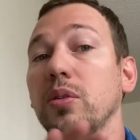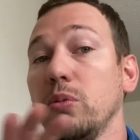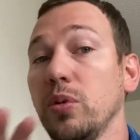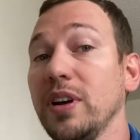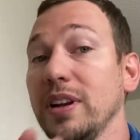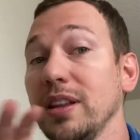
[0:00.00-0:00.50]

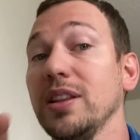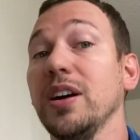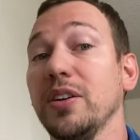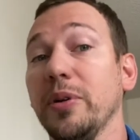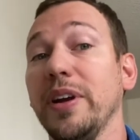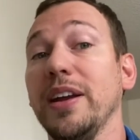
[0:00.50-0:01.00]
We're gonna
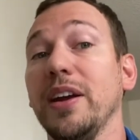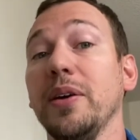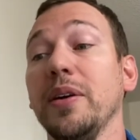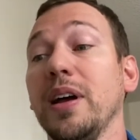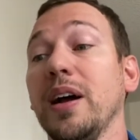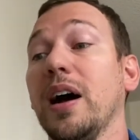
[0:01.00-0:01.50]
look right here.
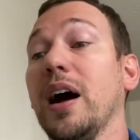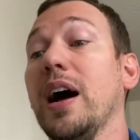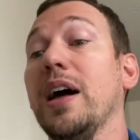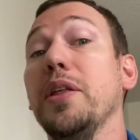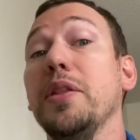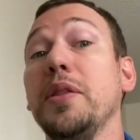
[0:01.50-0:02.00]

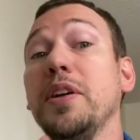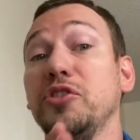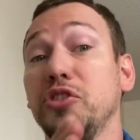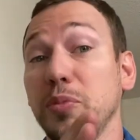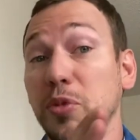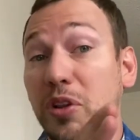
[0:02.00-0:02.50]
The
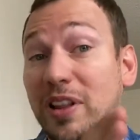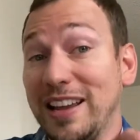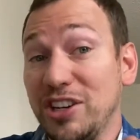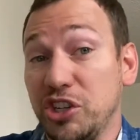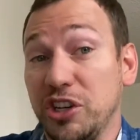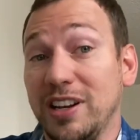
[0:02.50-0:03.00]

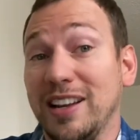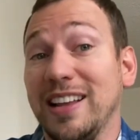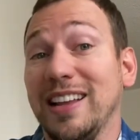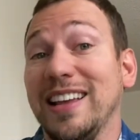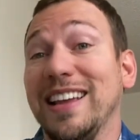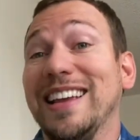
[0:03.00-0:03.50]
tribulation
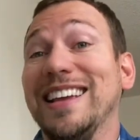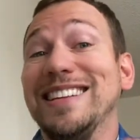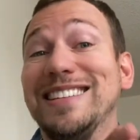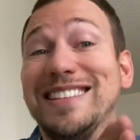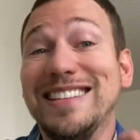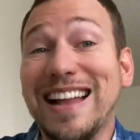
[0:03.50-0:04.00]

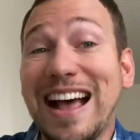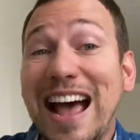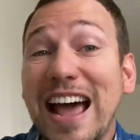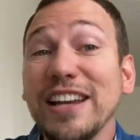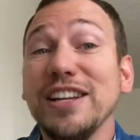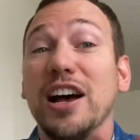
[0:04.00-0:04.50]
is
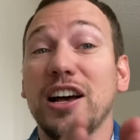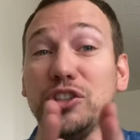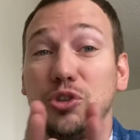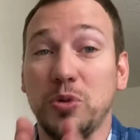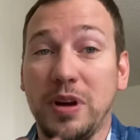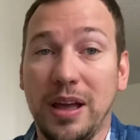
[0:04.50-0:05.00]
not God's
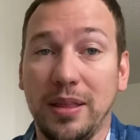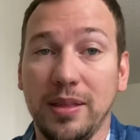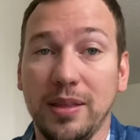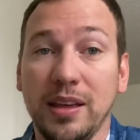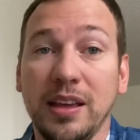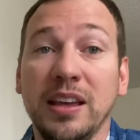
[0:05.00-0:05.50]
wrath.
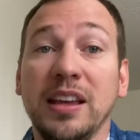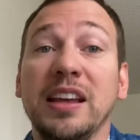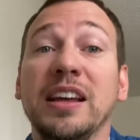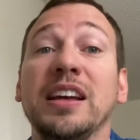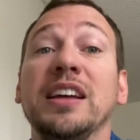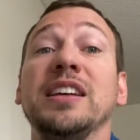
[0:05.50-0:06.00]

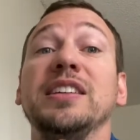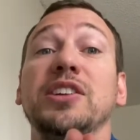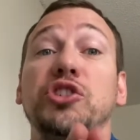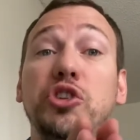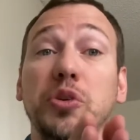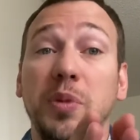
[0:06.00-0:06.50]
The
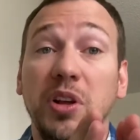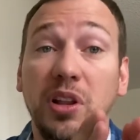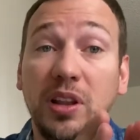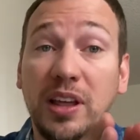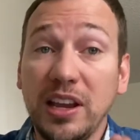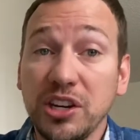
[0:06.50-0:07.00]

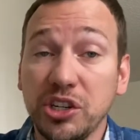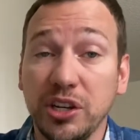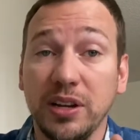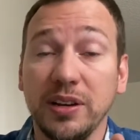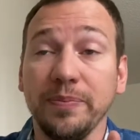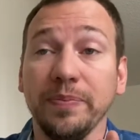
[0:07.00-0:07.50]

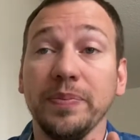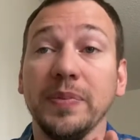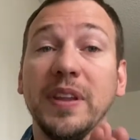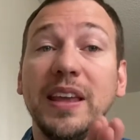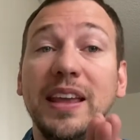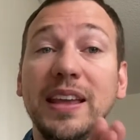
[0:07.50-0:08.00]
tribulation
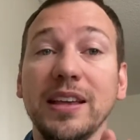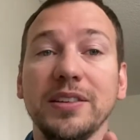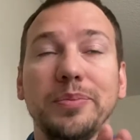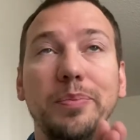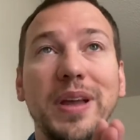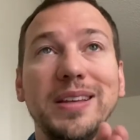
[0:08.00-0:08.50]
is
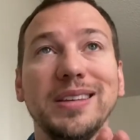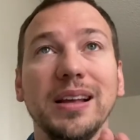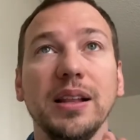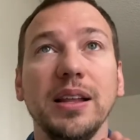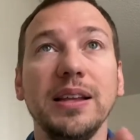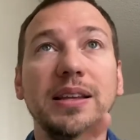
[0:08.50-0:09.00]

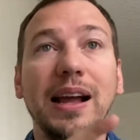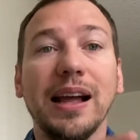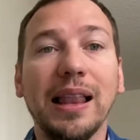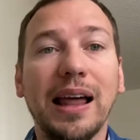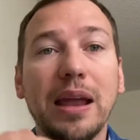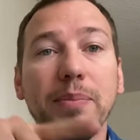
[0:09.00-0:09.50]
basically the
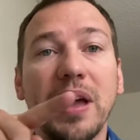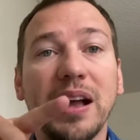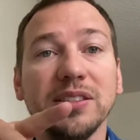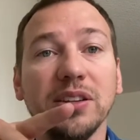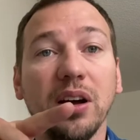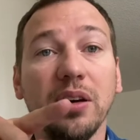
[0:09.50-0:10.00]

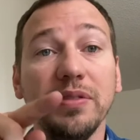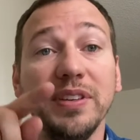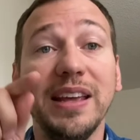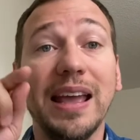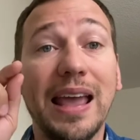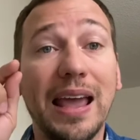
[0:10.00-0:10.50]
climax of
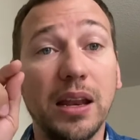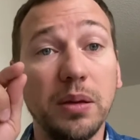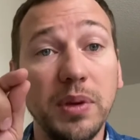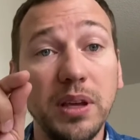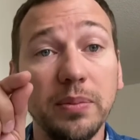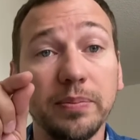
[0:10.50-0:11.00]
the
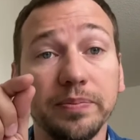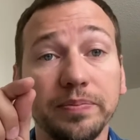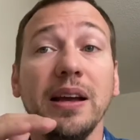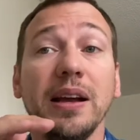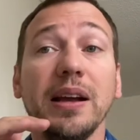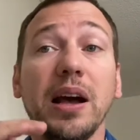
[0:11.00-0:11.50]
enemy
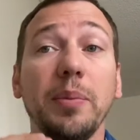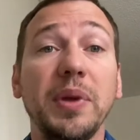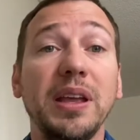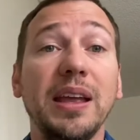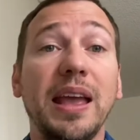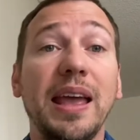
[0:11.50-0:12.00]

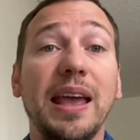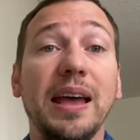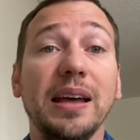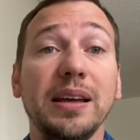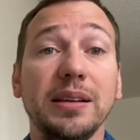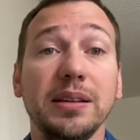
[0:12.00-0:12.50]
coming
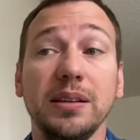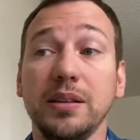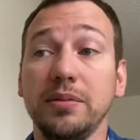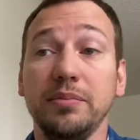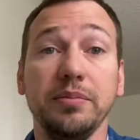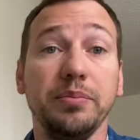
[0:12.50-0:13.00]

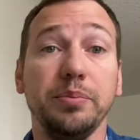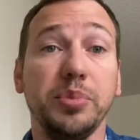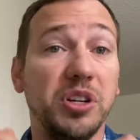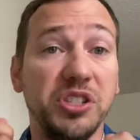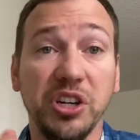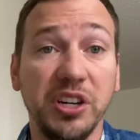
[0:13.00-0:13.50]
and
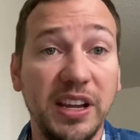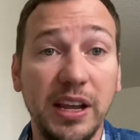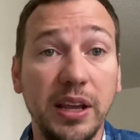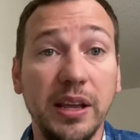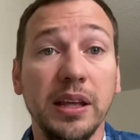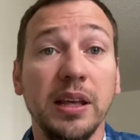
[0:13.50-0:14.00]

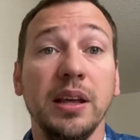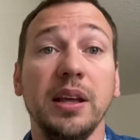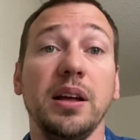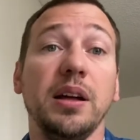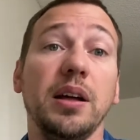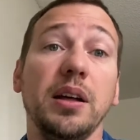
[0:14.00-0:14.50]
persecuting
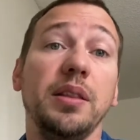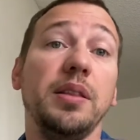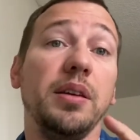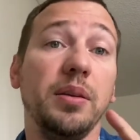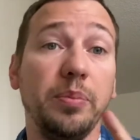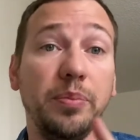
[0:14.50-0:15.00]

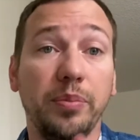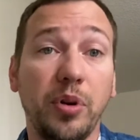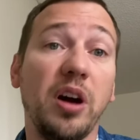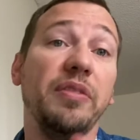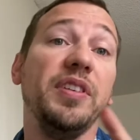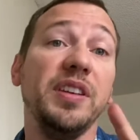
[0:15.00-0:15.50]
the
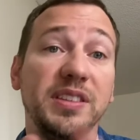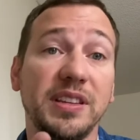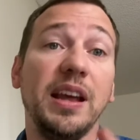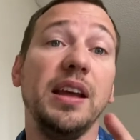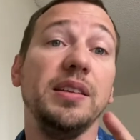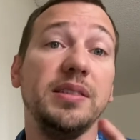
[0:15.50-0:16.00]
prophets,
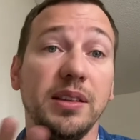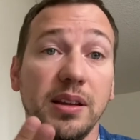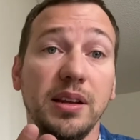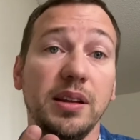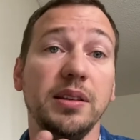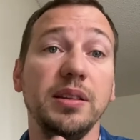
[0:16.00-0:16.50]
saints,
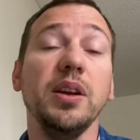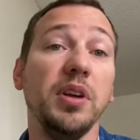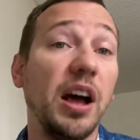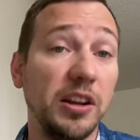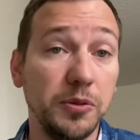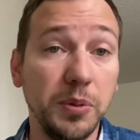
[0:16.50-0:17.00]
and you know,
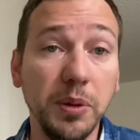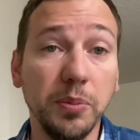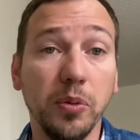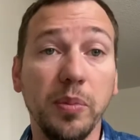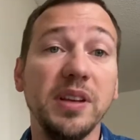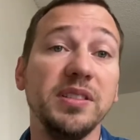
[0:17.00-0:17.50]
God's
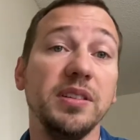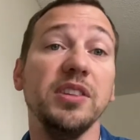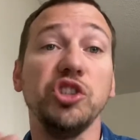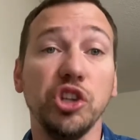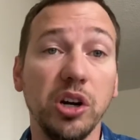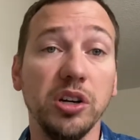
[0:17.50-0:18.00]
people, basically the
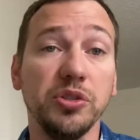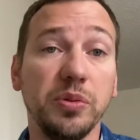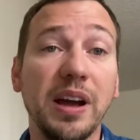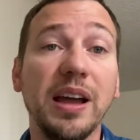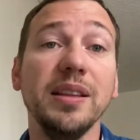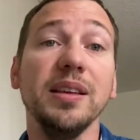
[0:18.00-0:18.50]
church,
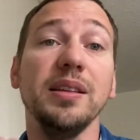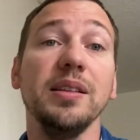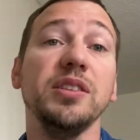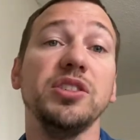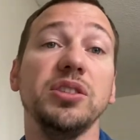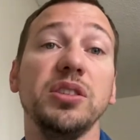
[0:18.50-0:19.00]
right?
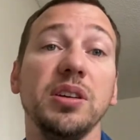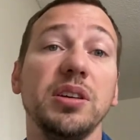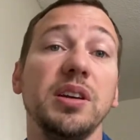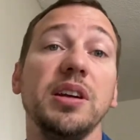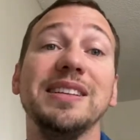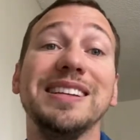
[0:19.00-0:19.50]
The
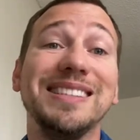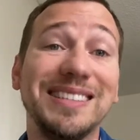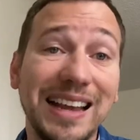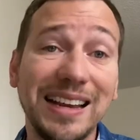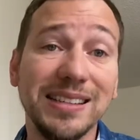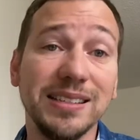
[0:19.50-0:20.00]

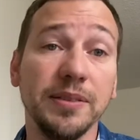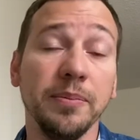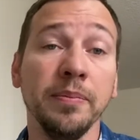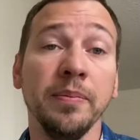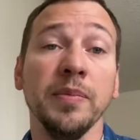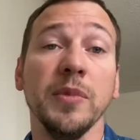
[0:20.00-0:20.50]
saints.
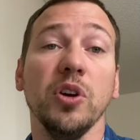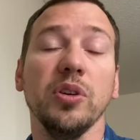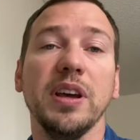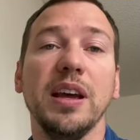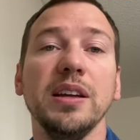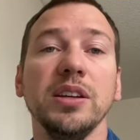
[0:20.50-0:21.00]

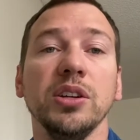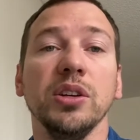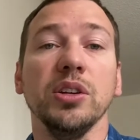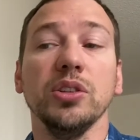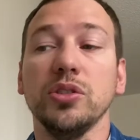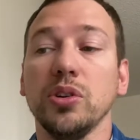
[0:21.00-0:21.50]
Okay,
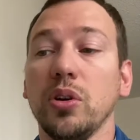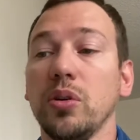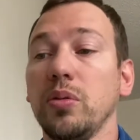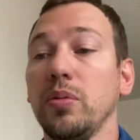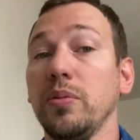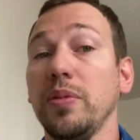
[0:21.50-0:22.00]

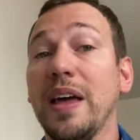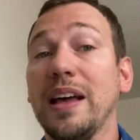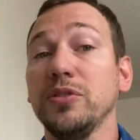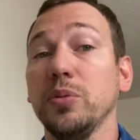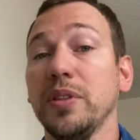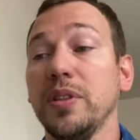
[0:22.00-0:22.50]
so
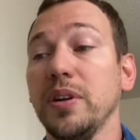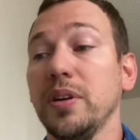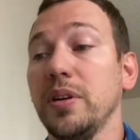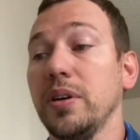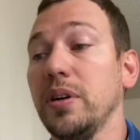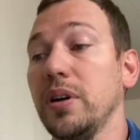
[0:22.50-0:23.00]
that's what
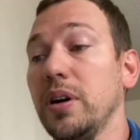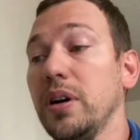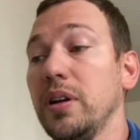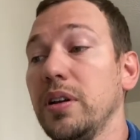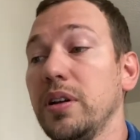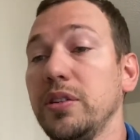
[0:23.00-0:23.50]
they're
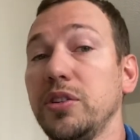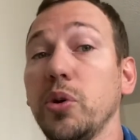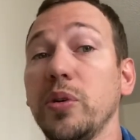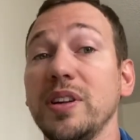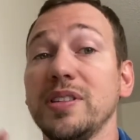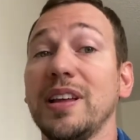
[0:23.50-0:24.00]

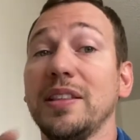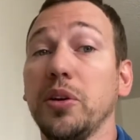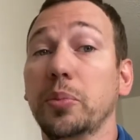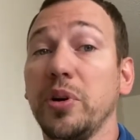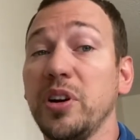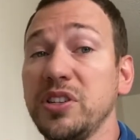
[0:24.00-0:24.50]
doing, is that they're
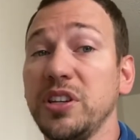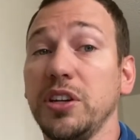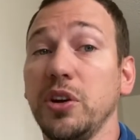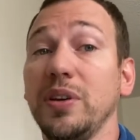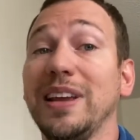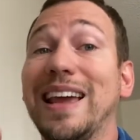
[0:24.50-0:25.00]

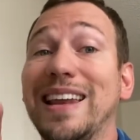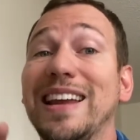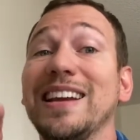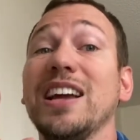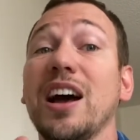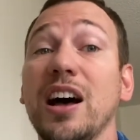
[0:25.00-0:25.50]
persecuting, and
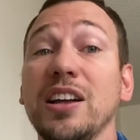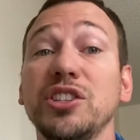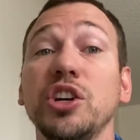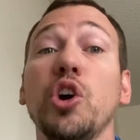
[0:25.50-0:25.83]
then God's